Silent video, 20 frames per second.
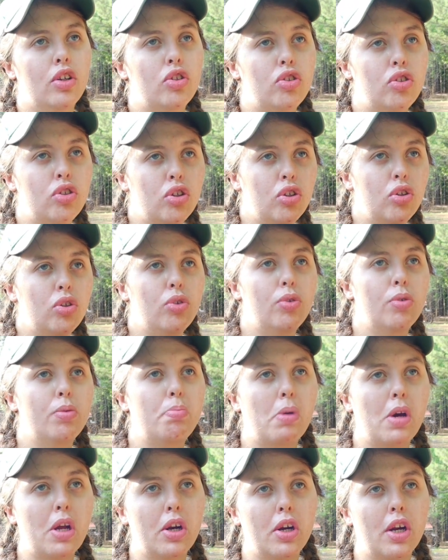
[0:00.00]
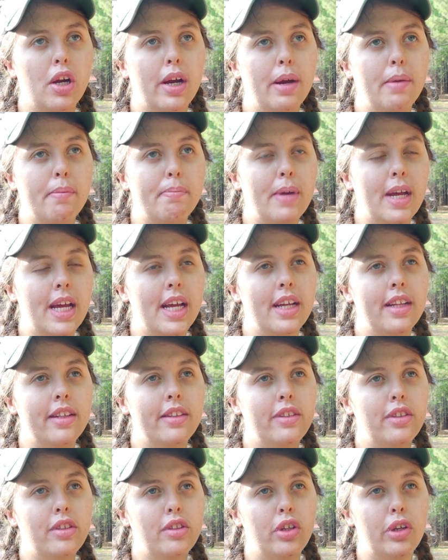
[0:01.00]
2 buttercup
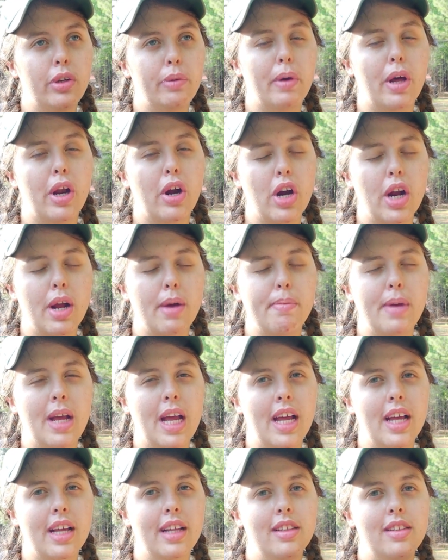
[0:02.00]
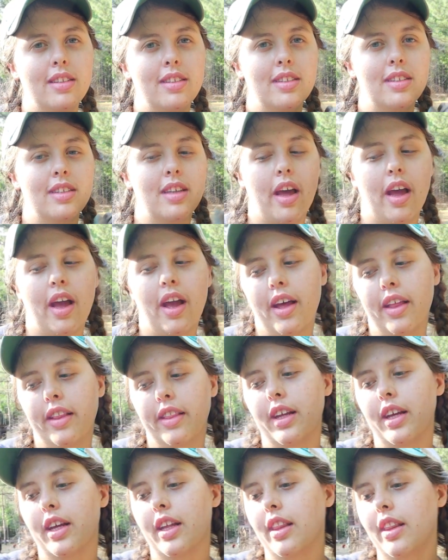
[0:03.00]
beds, 2 butternut beds,
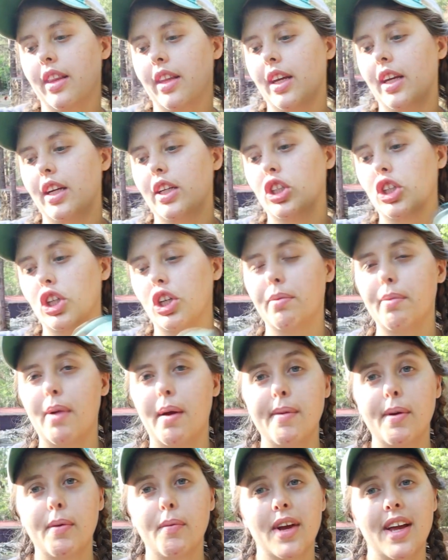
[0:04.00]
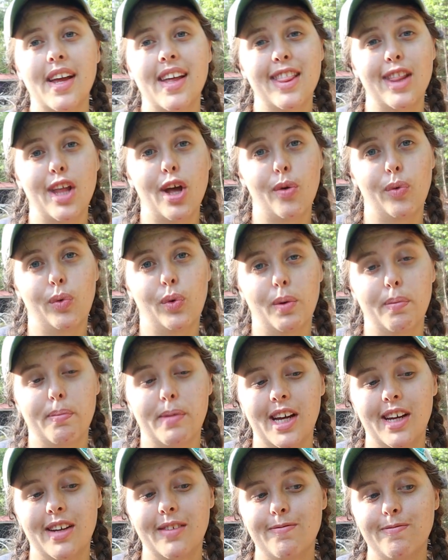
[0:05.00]
and then the sugar baby went in the okra
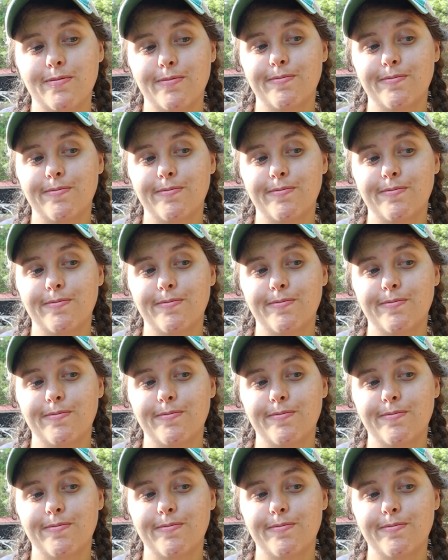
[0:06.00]
bed.